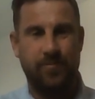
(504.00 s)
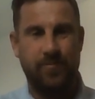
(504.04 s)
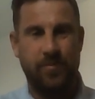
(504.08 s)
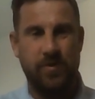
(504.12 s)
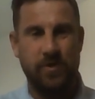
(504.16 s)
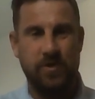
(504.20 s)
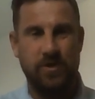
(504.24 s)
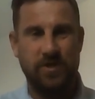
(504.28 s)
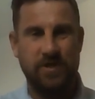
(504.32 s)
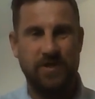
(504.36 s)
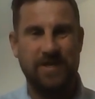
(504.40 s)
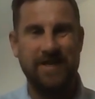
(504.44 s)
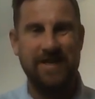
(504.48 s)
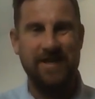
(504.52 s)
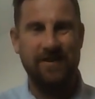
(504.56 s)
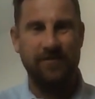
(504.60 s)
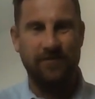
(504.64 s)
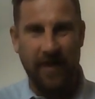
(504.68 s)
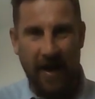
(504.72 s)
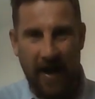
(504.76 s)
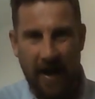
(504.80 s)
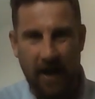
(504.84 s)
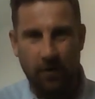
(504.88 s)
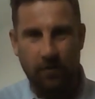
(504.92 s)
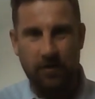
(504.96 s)
perceived
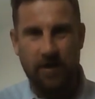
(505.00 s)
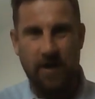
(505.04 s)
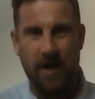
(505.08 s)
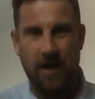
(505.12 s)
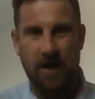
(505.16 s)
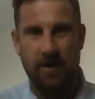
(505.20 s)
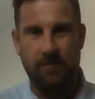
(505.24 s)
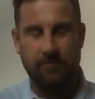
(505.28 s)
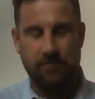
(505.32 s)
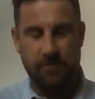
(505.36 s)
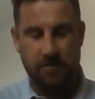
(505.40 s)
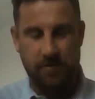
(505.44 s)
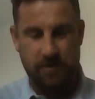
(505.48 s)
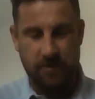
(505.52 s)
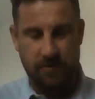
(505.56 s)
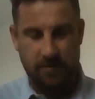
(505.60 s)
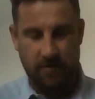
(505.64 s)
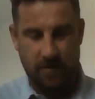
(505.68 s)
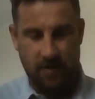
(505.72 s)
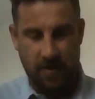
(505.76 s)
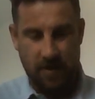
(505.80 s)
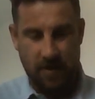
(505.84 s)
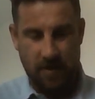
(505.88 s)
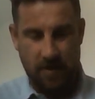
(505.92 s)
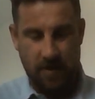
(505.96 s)
outcomes
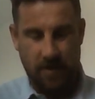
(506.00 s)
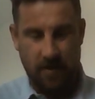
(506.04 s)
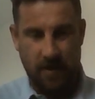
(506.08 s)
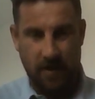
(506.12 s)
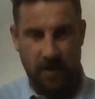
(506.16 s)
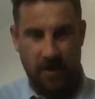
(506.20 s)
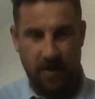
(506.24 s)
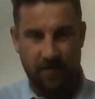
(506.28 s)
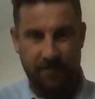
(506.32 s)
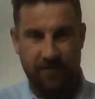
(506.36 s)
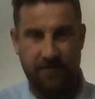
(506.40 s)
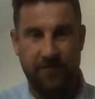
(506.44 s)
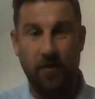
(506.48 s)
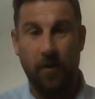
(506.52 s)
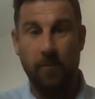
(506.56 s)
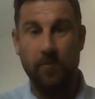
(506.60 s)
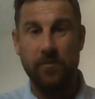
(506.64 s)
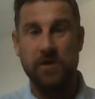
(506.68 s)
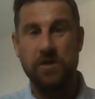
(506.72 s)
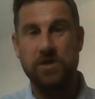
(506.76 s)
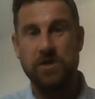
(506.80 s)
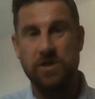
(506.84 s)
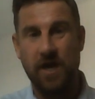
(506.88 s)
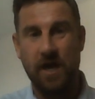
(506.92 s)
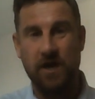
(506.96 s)
from
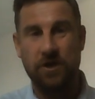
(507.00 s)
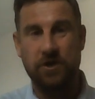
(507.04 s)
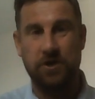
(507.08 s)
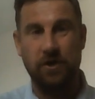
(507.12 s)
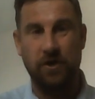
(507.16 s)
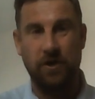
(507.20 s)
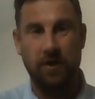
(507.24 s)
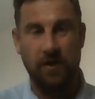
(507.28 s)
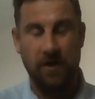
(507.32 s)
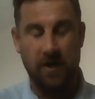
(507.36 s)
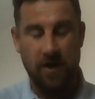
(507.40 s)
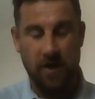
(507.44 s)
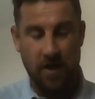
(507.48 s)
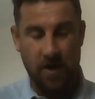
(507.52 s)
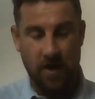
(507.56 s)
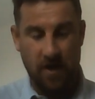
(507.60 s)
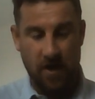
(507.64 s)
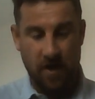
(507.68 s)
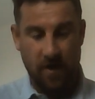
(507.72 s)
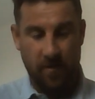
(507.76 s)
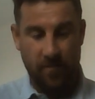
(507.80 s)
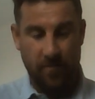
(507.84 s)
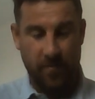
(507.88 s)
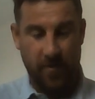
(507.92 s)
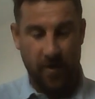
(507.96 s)
the session,
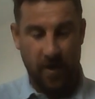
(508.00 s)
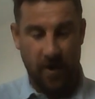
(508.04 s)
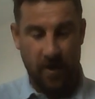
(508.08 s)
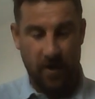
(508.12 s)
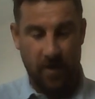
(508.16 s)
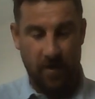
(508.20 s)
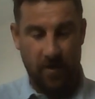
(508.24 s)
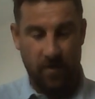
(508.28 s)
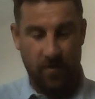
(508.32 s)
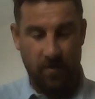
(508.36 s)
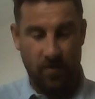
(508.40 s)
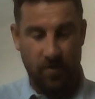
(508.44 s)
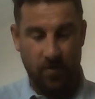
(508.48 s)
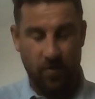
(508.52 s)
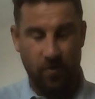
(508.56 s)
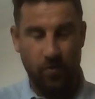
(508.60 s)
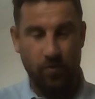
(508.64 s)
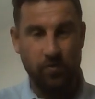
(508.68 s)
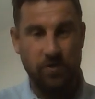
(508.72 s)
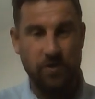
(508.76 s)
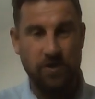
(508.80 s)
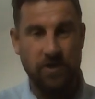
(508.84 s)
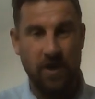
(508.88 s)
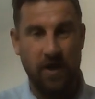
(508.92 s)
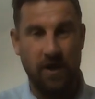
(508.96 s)
but
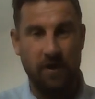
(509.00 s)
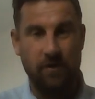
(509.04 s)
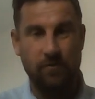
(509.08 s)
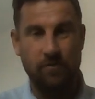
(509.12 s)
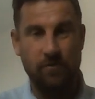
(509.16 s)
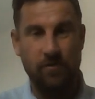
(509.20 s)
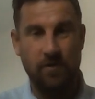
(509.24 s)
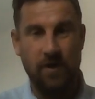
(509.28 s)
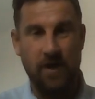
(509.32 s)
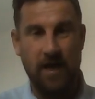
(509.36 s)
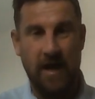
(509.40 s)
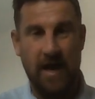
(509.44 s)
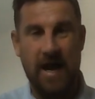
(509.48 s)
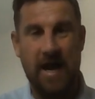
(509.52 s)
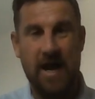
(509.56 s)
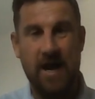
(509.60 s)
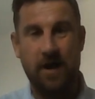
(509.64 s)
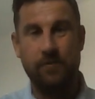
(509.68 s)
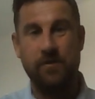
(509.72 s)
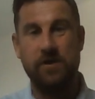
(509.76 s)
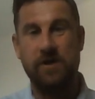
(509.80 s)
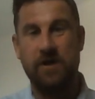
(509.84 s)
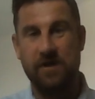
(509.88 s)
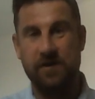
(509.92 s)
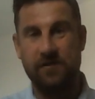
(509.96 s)
also how
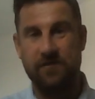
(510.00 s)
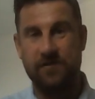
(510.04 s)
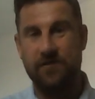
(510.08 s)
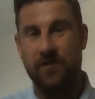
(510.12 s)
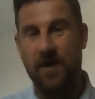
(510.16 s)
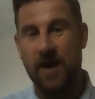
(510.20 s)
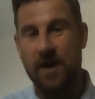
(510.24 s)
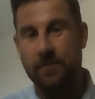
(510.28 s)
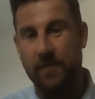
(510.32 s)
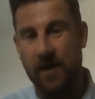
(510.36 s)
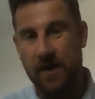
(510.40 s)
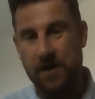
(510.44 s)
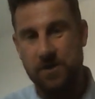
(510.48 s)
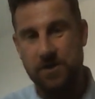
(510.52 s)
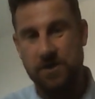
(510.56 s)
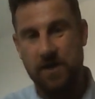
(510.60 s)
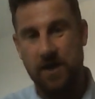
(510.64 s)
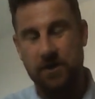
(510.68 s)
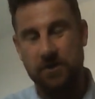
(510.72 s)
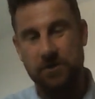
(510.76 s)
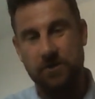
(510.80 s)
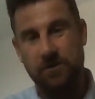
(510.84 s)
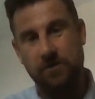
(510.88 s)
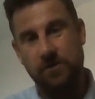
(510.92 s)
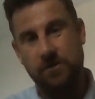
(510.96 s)
are you going to frame that
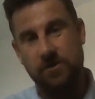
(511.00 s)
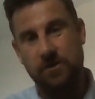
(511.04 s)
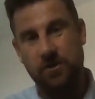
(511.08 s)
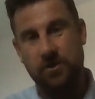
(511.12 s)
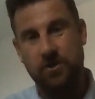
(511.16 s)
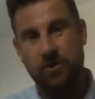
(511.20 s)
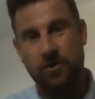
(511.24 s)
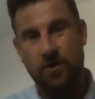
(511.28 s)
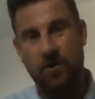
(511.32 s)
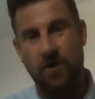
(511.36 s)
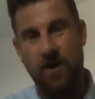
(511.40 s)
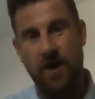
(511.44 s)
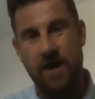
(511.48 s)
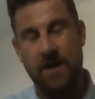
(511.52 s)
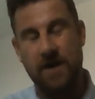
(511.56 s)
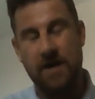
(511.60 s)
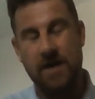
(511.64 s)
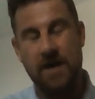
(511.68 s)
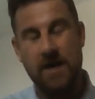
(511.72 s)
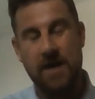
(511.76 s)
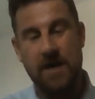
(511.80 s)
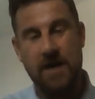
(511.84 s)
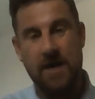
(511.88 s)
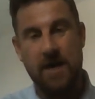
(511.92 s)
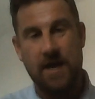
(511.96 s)
session to try and
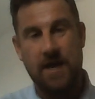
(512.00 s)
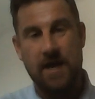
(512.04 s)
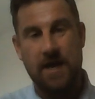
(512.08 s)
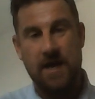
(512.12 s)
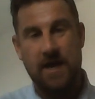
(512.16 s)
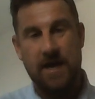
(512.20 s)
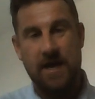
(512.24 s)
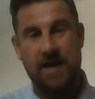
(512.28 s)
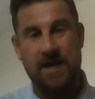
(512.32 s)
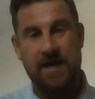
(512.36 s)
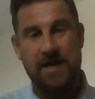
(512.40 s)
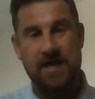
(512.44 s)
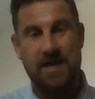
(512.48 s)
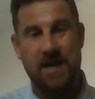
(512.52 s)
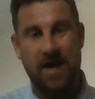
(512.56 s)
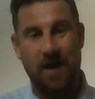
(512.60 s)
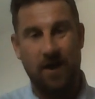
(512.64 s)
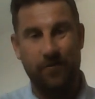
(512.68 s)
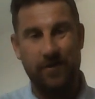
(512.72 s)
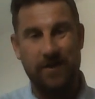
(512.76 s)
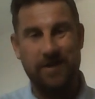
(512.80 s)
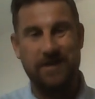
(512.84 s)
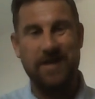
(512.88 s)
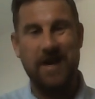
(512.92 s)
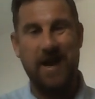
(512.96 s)

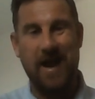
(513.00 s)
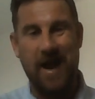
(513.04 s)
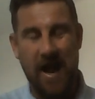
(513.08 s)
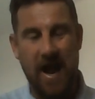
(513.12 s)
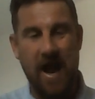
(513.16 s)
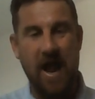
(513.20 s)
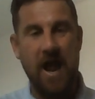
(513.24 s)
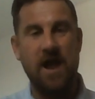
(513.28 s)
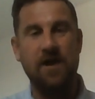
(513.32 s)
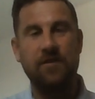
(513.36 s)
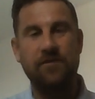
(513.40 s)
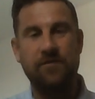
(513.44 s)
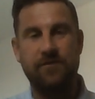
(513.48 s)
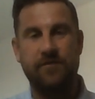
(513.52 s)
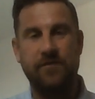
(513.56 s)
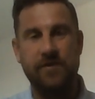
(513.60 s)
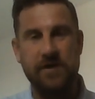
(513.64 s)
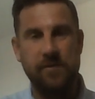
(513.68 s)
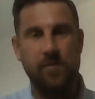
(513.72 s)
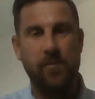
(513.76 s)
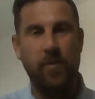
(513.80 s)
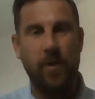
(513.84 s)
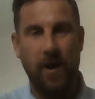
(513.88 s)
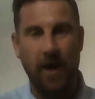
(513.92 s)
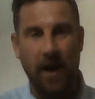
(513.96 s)
encourage
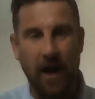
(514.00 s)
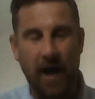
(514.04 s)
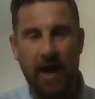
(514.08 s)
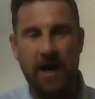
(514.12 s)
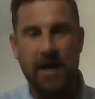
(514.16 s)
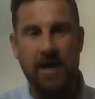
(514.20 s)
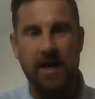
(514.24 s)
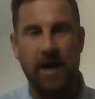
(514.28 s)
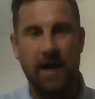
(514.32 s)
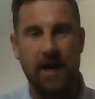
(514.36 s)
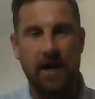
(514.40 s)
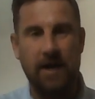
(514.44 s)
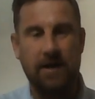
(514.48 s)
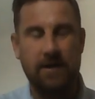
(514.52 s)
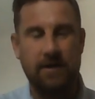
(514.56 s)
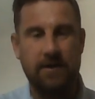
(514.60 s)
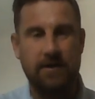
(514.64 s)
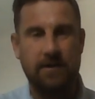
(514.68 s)
every player